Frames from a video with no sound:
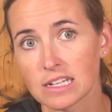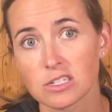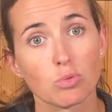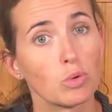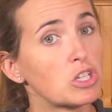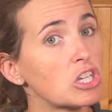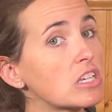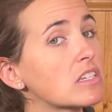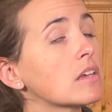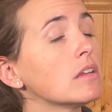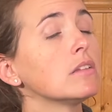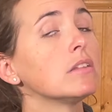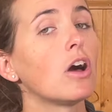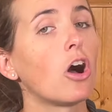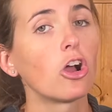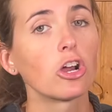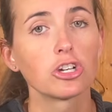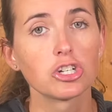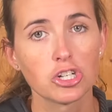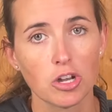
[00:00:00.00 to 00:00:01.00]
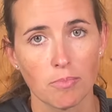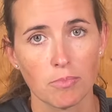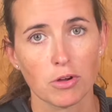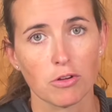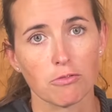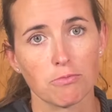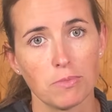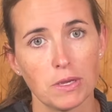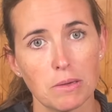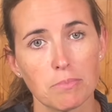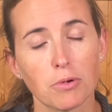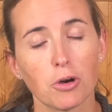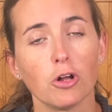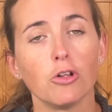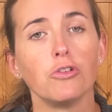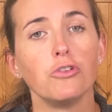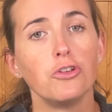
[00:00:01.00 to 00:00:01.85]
which is a large number of people,